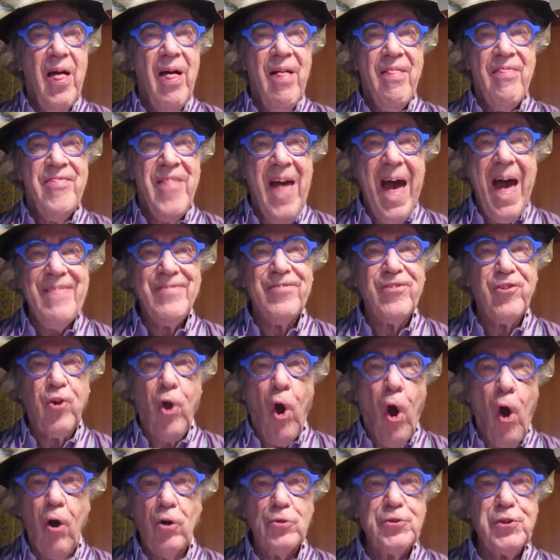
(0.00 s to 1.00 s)
that
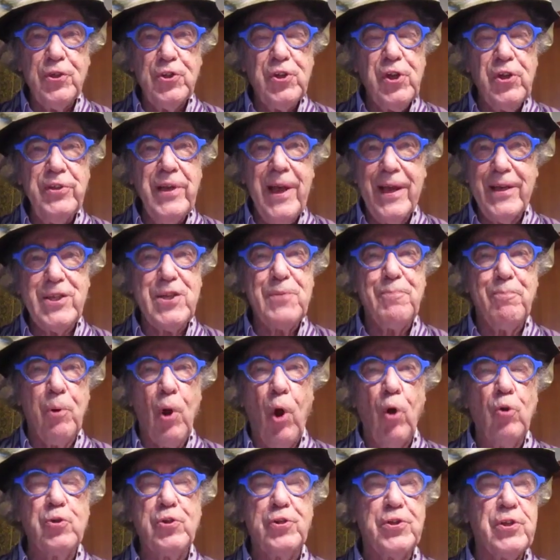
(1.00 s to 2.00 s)
causes an
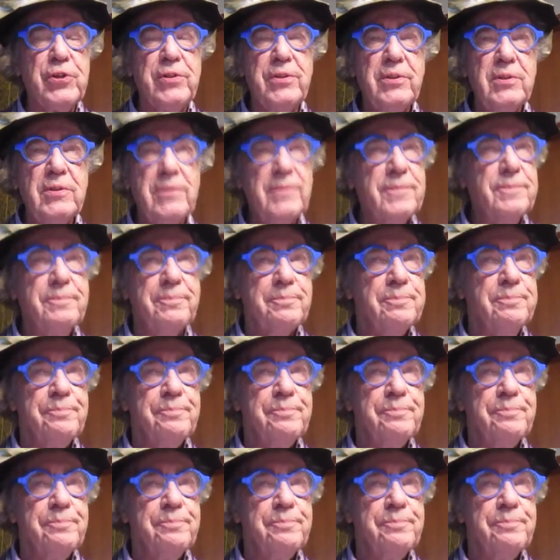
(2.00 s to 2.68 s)
explosion